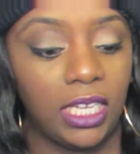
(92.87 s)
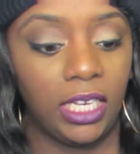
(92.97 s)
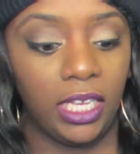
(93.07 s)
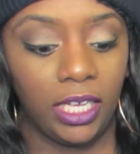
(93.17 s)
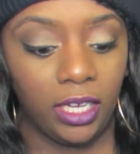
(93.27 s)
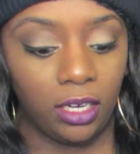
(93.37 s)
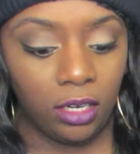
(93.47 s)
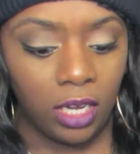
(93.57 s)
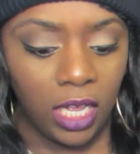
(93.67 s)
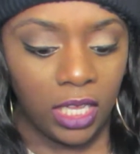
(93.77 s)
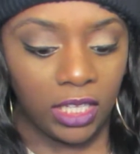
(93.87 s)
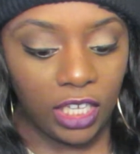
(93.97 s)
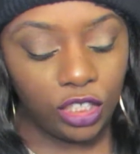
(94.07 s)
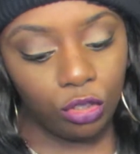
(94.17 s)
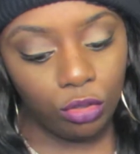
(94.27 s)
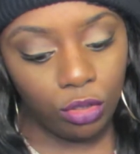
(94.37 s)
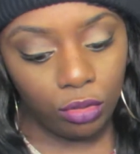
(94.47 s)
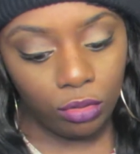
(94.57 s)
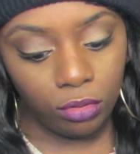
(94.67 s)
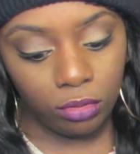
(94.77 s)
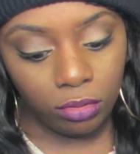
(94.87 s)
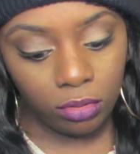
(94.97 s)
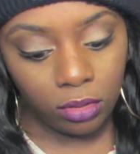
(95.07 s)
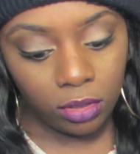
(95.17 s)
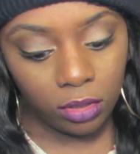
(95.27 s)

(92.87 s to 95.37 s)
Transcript: in here that you use